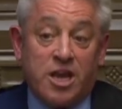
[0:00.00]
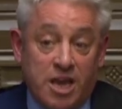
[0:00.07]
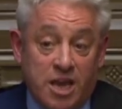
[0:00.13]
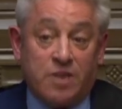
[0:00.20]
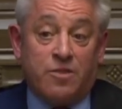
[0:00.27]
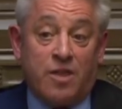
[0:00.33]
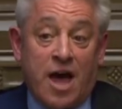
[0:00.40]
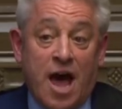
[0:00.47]

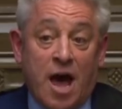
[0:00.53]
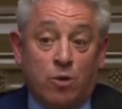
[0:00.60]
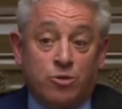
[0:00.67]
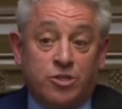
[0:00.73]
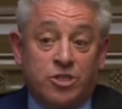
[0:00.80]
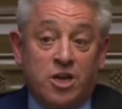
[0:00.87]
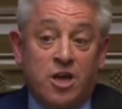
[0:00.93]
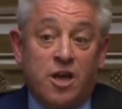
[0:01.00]
in the
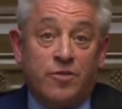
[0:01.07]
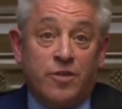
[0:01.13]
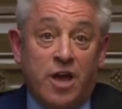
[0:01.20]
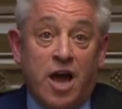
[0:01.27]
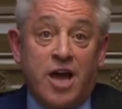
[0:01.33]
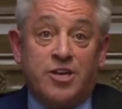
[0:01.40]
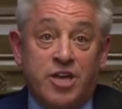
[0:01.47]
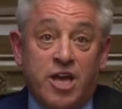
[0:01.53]
House, the
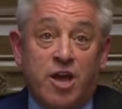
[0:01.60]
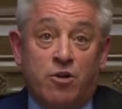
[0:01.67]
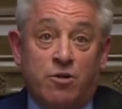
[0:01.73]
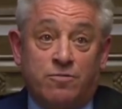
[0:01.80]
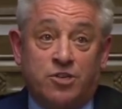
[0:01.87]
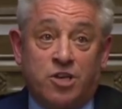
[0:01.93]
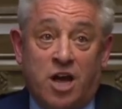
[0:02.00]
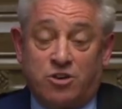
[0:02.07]
idea
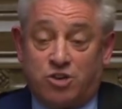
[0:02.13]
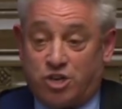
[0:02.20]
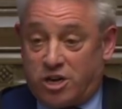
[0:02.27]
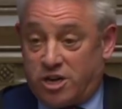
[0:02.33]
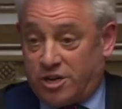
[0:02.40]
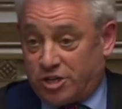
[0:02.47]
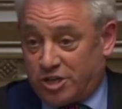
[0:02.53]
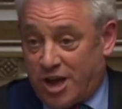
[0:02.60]
of such
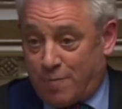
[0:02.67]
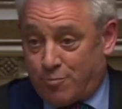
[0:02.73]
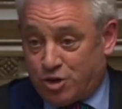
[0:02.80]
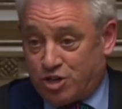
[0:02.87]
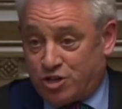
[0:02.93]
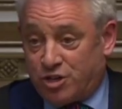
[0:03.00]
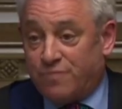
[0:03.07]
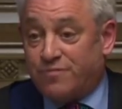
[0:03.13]
an
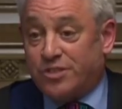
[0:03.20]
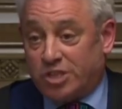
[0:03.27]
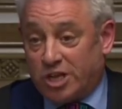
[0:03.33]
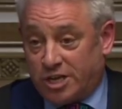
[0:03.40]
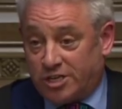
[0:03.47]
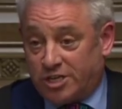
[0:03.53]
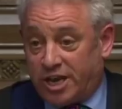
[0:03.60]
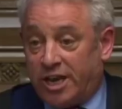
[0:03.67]
established
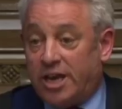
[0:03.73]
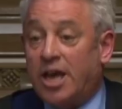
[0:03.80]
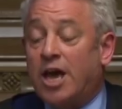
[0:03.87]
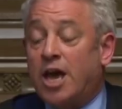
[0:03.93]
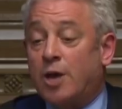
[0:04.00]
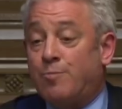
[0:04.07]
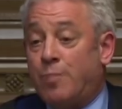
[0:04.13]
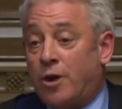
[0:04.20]
facility
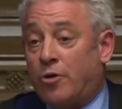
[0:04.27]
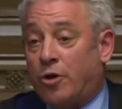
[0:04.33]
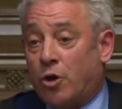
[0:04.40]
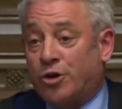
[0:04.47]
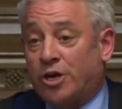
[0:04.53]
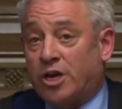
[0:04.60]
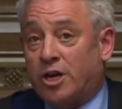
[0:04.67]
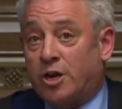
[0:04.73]
had
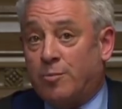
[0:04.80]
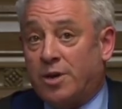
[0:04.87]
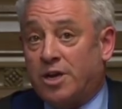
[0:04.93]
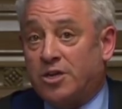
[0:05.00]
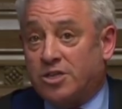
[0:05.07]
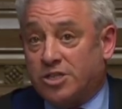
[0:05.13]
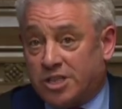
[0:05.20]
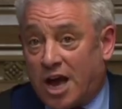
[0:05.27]
periodically
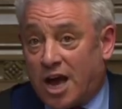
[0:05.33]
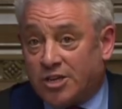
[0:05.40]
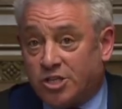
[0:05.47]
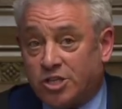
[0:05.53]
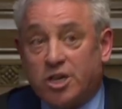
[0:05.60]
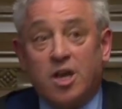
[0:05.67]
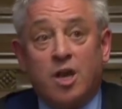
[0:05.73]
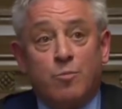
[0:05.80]
been
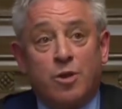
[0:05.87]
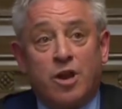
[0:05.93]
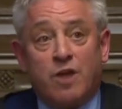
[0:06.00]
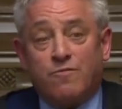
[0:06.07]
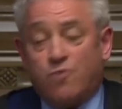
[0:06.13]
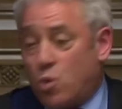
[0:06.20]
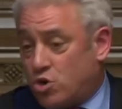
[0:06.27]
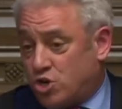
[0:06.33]
discussed, but
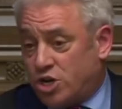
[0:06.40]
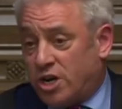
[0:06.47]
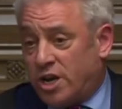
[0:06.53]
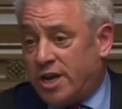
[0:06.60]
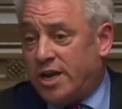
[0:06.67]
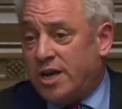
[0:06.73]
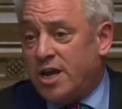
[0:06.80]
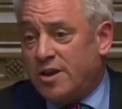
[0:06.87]

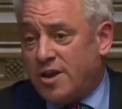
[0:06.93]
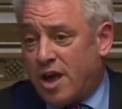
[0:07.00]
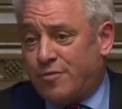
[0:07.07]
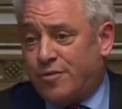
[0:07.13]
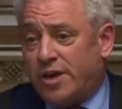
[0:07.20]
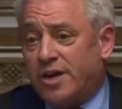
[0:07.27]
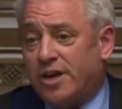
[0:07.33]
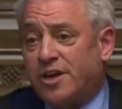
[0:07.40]
unfortunately
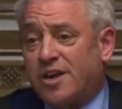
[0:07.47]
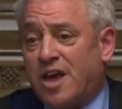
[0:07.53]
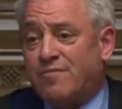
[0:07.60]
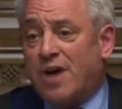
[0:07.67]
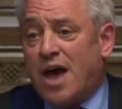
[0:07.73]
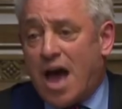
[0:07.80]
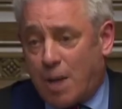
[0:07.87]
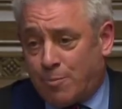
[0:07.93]
nothing had
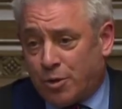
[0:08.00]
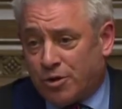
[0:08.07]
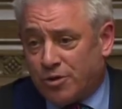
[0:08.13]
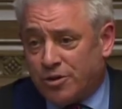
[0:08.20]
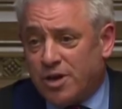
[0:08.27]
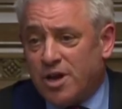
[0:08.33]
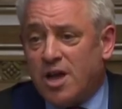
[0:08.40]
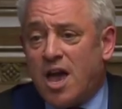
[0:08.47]
ever
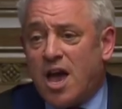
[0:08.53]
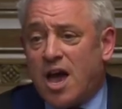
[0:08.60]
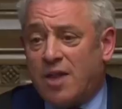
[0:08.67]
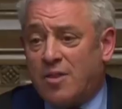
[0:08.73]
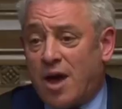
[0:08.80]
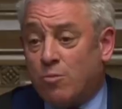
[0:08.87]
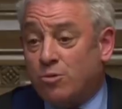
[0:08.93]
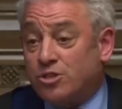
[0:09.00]
happened.
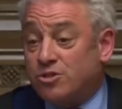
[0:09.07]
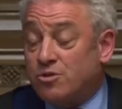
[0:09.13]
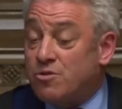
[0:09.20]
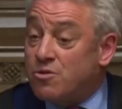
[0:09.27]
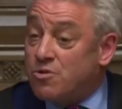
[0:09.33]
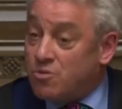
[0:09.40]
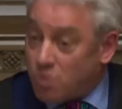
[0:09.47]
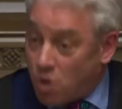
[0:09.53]
And that was
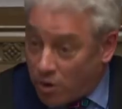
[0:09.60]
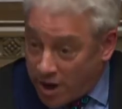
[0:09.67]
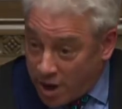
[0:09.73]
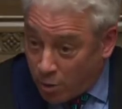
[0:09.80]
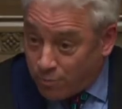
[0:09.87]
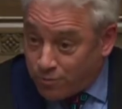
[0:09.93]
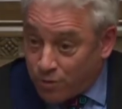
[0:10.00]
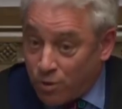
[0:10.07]
not
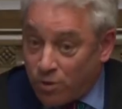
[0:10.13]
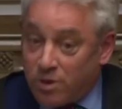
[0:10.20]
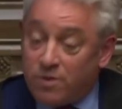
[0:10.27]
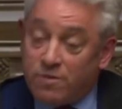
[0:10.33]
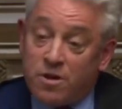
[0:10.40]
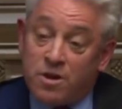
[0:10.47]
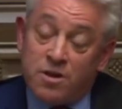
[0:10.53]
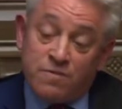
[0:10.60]
helpful
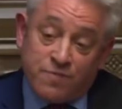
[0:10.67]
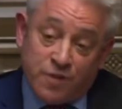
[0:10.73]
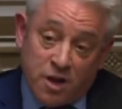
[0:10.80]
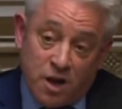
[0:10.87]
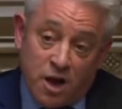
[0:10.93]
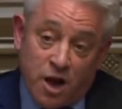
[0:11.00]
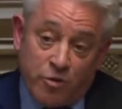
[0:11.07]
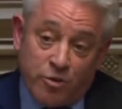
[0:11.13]
for
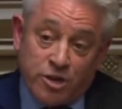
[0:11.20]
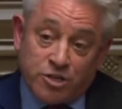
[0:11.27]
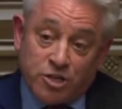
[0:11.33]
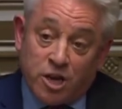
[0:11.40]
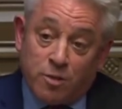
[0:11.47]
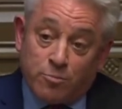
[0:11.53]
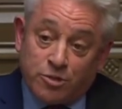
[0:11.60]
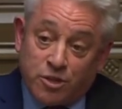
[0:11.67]
her in
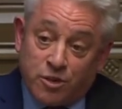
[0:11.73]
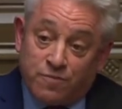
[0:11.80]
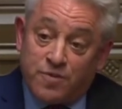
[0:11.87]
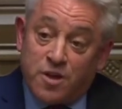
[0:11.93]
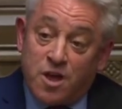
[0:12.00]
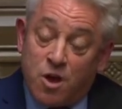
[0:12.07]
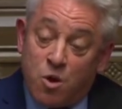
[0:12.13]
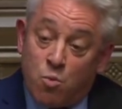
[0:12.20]
terms
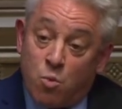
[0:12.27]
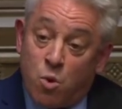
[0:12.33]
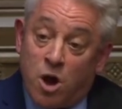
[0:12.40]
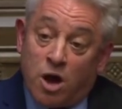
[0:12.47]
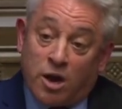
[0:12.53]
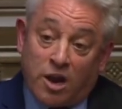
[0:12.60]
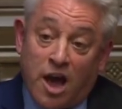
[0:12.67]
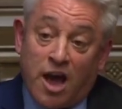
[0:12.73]
of
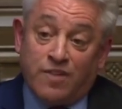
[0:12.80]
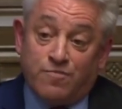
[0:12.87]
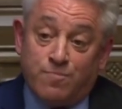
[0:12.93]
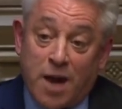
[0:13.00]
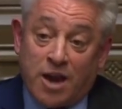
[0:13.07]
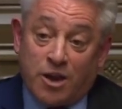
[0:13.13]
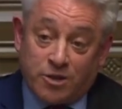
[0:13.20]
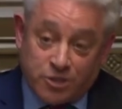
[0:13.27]
work-life
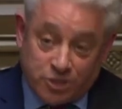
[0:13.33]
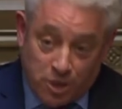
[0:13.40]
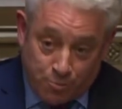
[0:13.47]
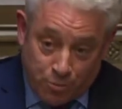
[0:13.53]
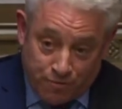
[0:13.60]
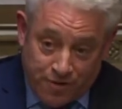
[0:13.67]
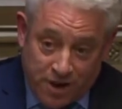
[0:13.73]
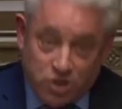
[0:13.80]
balance, her
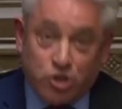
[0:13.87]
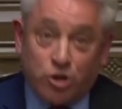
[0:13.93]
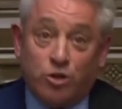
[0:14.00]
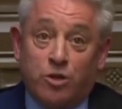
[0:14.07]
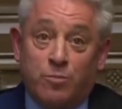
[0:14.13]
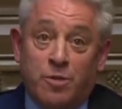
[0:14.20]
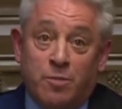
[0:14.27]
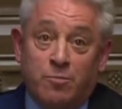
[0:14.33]
professional
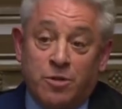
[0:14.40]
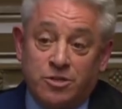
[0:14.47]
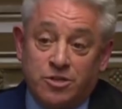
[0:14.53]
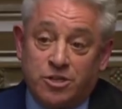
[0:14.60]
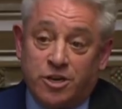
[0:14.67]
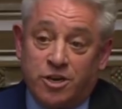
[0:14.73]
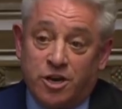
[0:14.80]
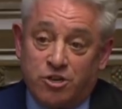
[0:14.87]

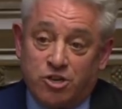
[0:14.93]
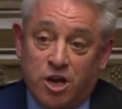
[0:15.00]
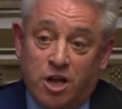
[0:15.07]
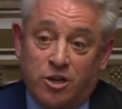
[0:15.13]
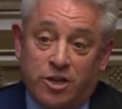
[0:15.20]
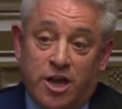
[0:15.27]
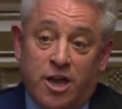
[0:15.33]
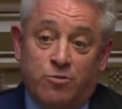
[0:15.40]
commitments and her
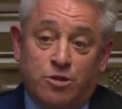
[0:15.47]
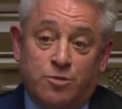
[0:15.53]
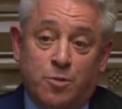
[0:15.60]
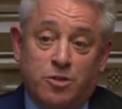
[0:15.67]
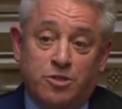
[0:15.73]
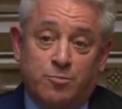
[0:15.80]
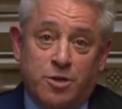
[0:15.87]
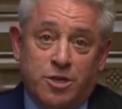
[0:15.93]
childcare
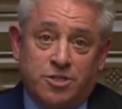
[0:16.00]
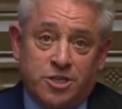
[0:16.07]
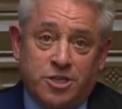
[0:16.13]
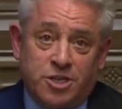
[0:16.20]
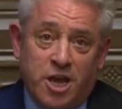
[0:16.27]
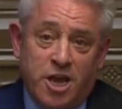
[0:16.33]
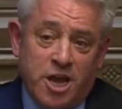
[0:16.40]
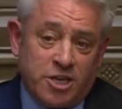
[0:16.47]

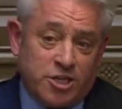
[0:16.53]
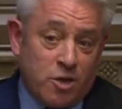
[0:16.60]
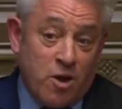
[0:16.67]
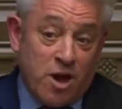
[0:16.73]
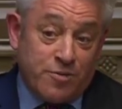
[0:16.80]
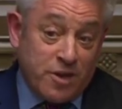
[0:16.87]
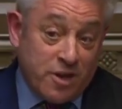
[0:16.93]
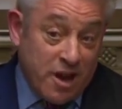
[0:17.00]
responsibilities. So
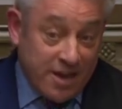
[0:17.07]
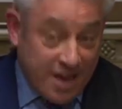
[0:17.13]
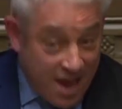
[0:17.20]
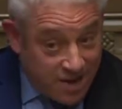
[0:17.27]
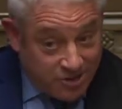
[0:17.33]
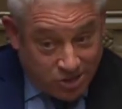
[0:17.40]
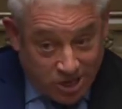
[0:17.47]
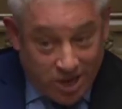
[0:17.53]
I think I
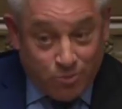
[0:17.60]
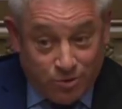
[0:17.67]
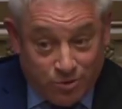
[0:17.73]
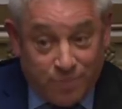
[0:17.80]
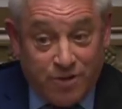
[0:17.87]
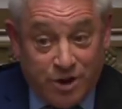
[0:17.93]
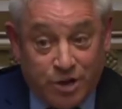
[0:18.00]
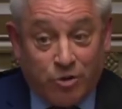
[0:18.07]
can say with
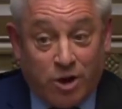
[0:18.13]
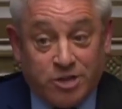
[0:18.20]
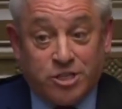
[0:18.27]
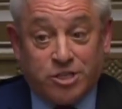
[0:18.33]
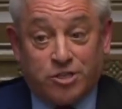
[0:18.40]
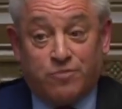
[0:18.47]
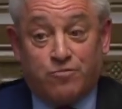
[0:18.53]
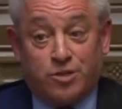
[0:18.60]
the very
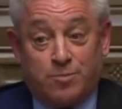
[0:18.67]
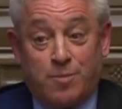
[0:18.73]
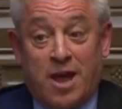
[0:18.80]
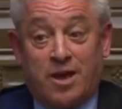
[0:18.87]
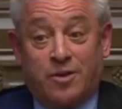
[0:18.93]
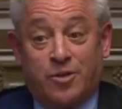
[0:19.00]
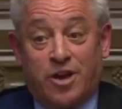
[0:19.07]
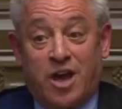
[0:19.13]
greatest of
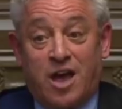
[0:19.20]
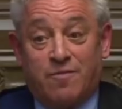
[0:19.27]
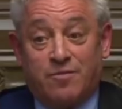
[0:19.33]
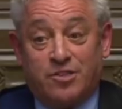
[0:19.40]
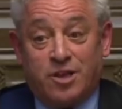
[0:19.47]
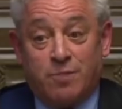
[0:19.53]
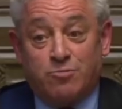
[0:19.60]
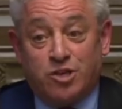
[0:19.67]
respect that I have
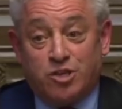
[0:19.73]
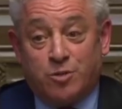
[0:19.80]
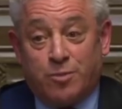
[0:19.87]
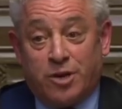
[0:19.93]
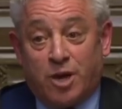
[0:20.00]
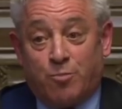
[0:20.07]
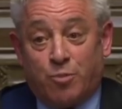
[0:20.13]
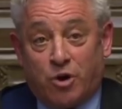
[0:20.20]
attempted to
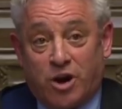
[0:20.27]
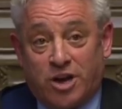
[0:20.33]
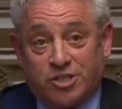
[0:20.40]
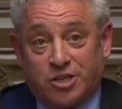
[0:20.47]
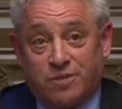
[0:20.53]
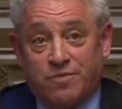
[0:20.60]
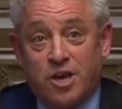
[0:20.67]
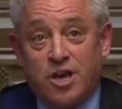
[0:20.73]
be a
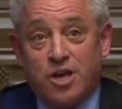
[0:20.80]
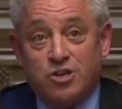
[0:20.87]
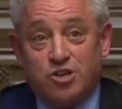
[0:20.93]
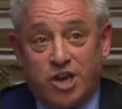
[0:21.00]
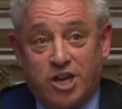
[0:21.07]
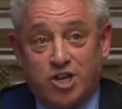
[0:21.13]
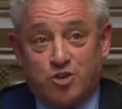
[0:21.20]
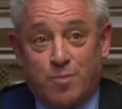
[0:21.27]
progressive
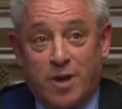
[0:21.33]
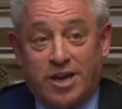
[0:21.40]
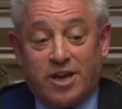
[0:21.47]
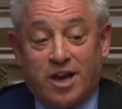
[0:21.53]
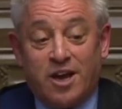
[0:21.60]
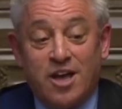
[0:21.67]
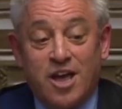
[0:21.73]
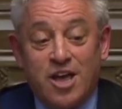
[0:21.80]

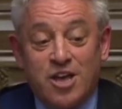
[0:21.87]
change-maker.